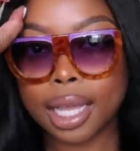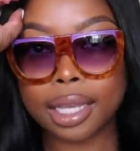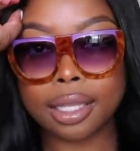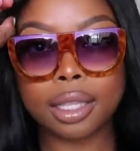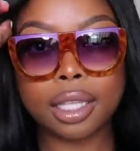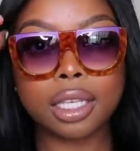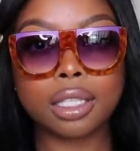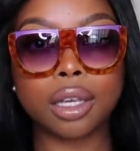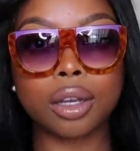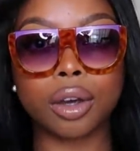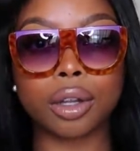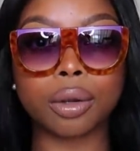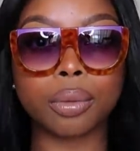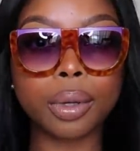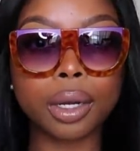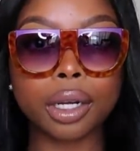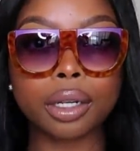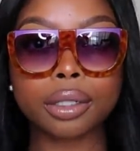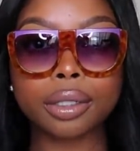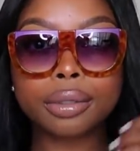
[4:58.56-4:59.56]
like, these are gonna
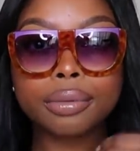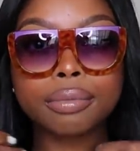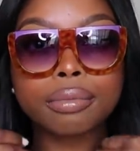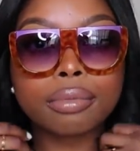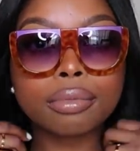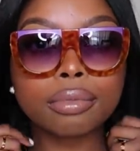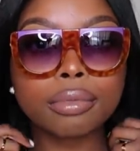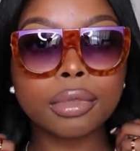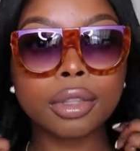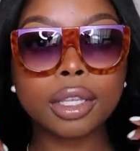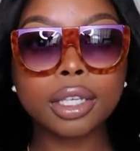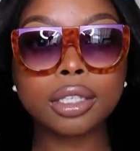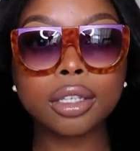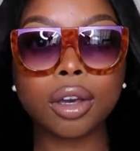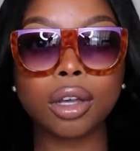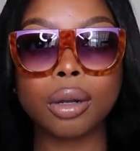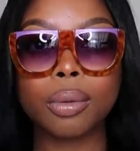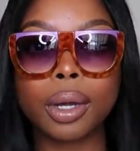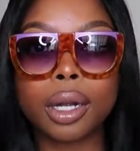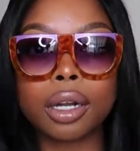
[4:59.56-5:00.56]
work. these are
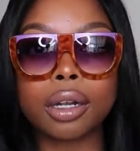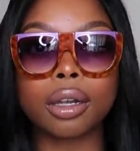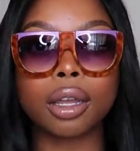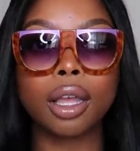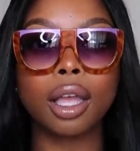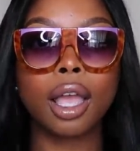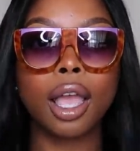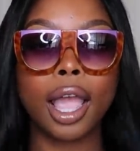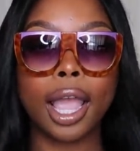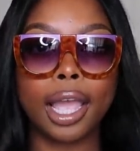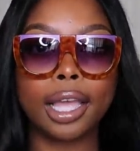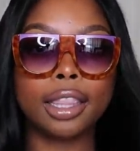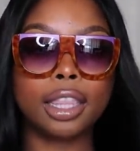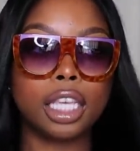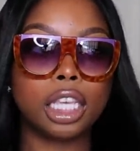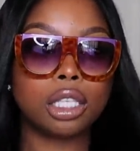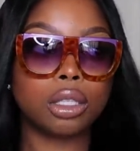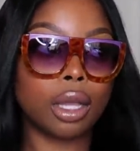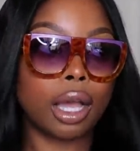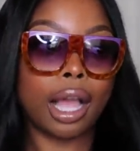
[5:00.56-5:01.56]
gonna work. And
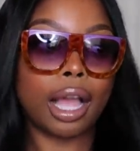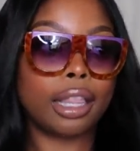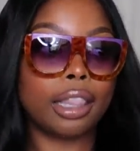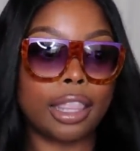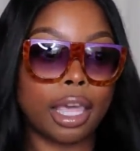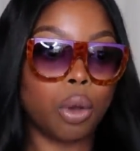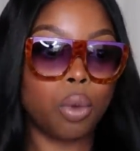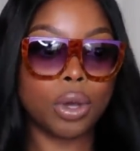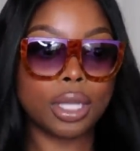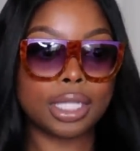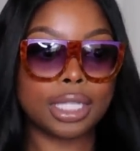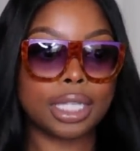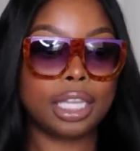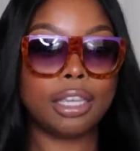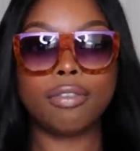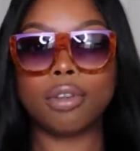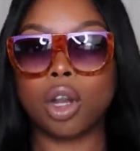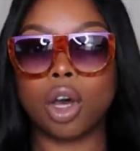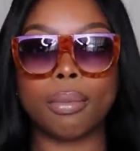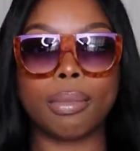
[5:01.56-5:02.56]
these, they wasn't
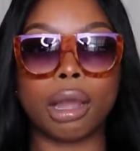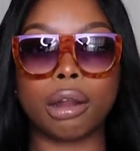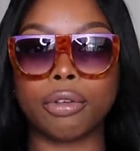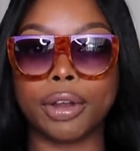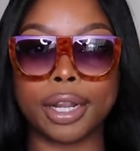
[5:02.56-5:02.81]
even on my